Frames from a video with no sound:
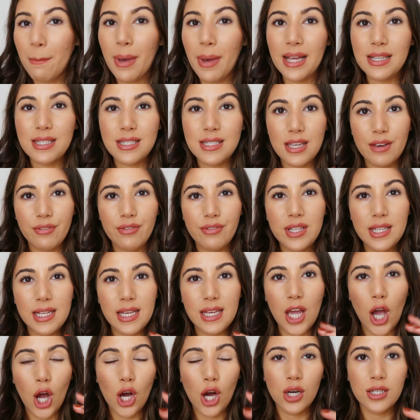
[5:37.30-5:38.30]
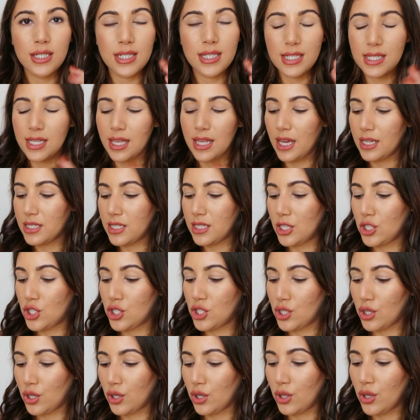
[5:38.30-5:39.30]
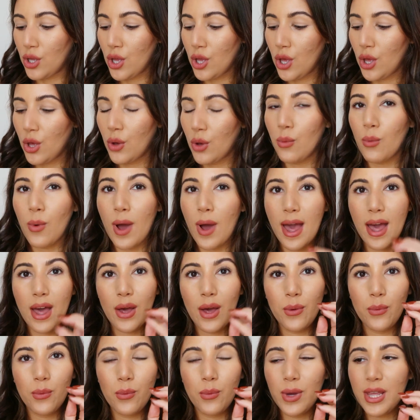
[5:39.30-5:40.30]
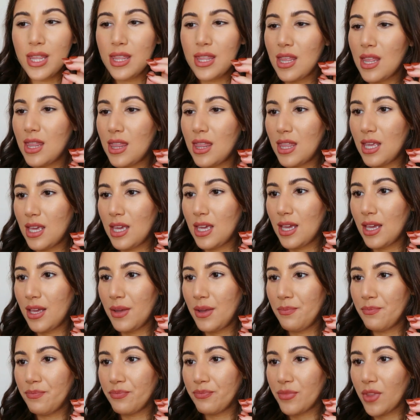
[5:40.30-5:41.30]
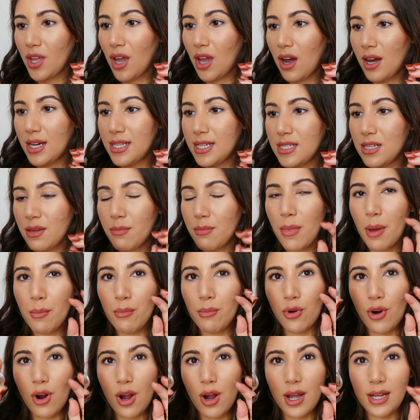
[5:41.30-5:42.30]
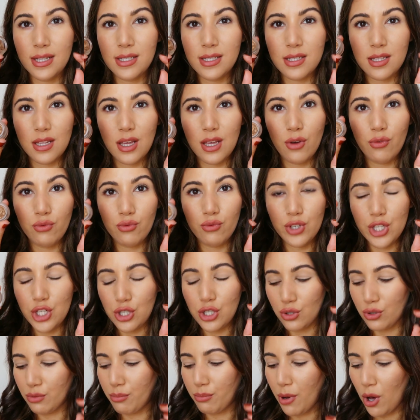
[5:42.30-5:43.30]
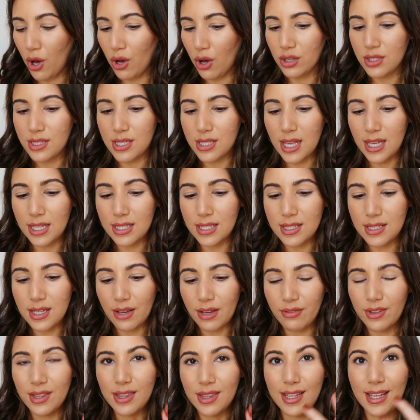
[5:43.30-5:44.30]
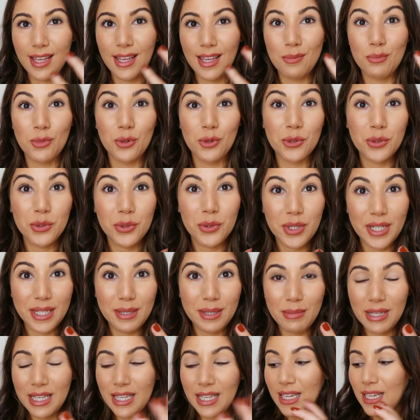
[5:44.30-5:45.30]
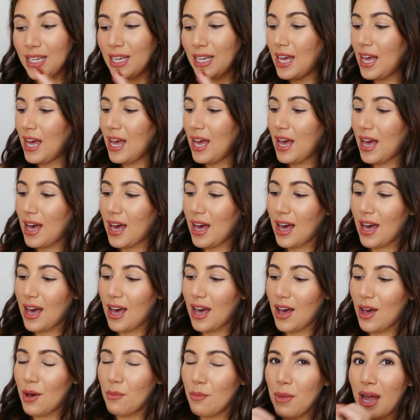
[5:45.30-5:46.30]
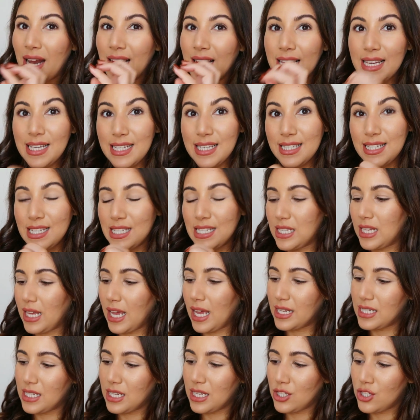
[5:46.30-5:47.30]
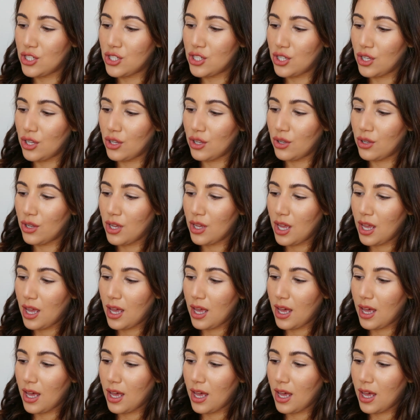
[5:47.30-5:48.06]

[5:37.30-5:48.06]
but it's definitely harder to get into, where with the Eyes to Memorize original pot, it's definitely more creamy and easy to get into,